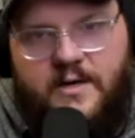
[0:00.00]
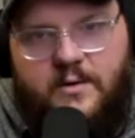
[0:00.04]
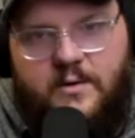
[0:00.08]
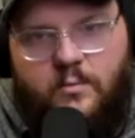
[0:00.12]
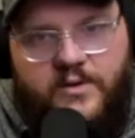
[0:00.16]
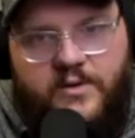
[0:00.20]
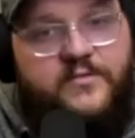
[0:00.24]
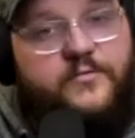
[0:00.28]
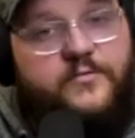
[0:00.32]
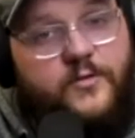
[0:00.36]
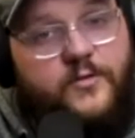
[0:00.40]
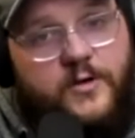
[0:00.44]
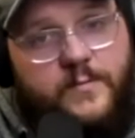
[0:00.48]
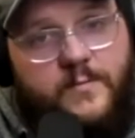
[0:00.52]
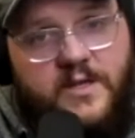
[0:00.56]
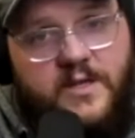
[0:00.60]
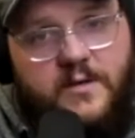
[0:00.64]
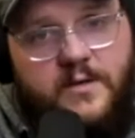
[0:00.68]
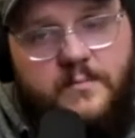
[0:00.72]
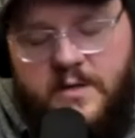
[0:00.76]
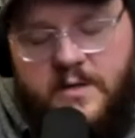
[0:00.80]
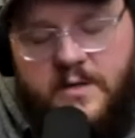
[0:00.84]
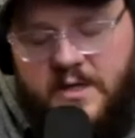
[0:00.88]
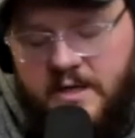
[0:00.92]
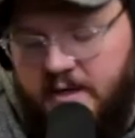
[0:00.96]
with
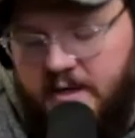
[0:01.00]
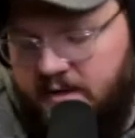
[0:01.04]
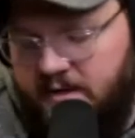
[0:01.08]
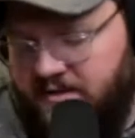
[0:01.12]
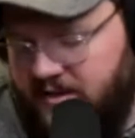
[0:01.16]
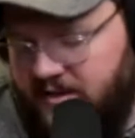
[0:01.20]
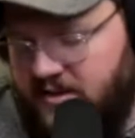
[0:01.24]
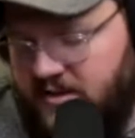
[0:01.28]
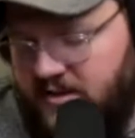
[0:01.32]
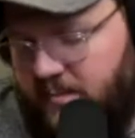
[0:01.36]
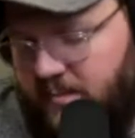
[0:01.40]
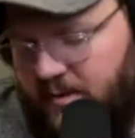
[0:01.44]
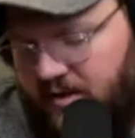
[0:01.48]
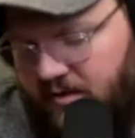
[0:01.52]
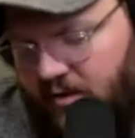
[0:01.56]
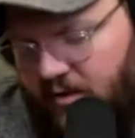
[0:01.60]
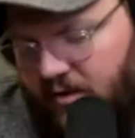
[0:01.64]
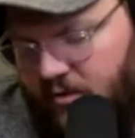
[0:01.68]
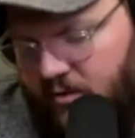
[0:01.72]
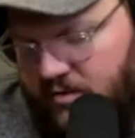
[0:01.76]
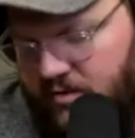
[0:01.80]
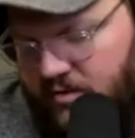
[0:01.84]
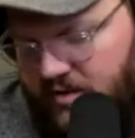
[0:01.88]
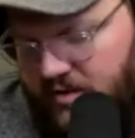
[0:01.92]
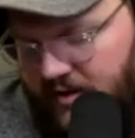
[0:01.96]
freemium tend to be
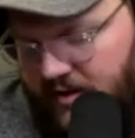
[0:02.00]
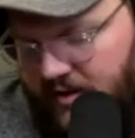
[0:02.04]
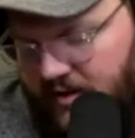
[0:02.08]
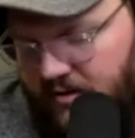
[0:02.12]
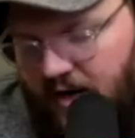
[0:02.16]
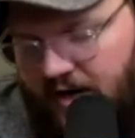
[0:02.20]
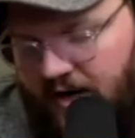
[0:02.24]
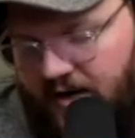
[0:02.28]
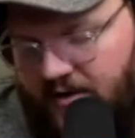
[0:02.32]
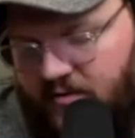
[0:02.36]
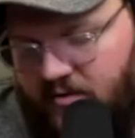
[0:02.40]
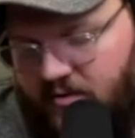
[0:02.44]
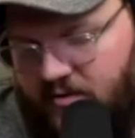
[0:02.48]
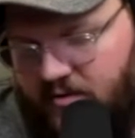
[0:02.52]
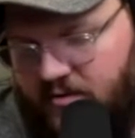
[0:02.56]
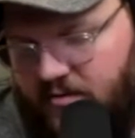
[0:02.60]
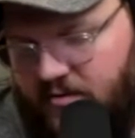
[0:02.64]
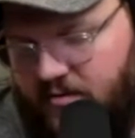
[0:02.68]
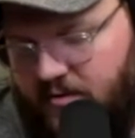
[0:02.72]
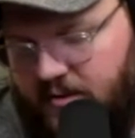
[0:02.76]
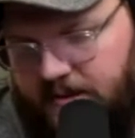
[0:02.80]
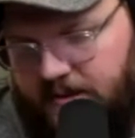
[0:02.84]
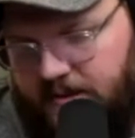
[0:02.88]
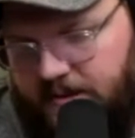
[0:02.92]
those that are either,